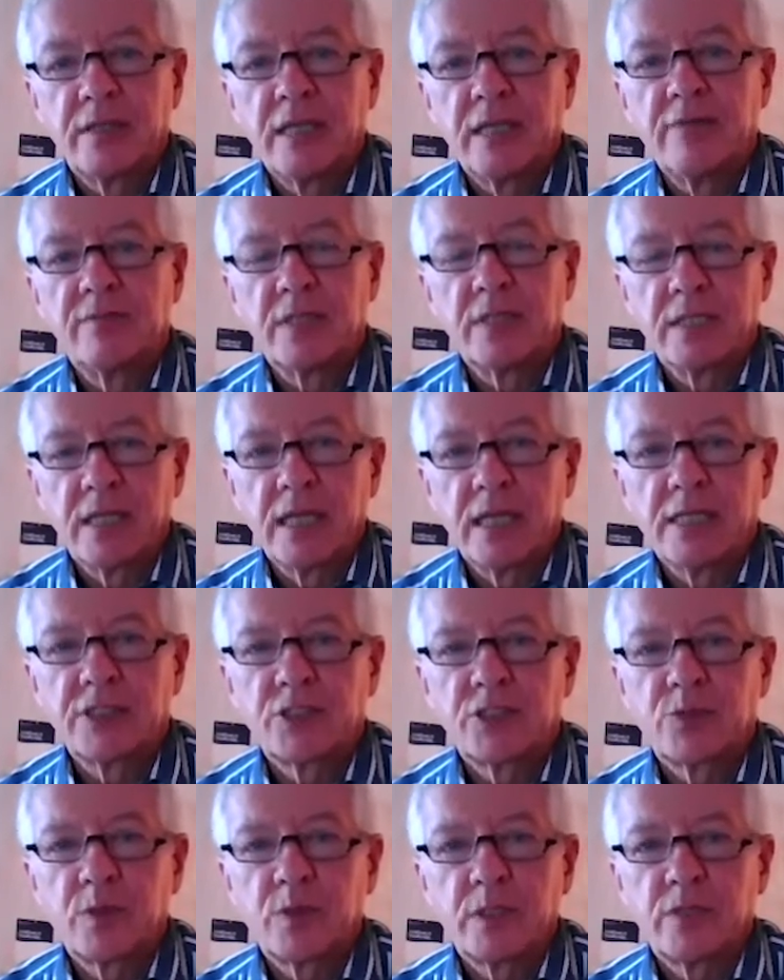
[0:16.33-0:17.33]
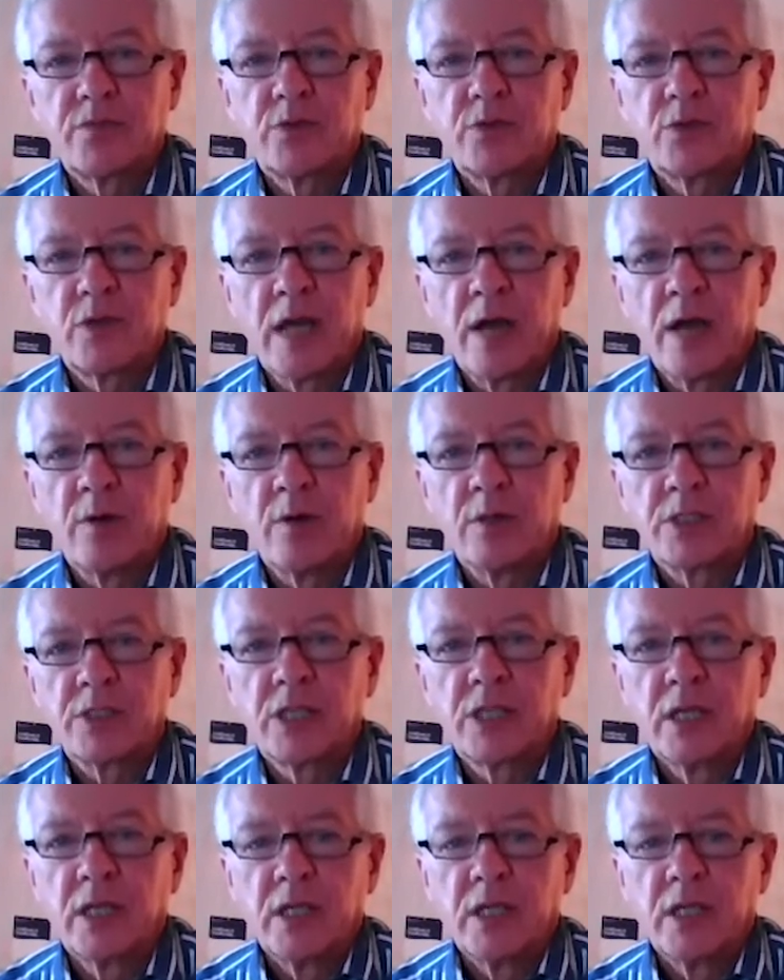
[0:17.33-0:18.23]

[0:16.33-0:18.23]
even in the last 24 hours.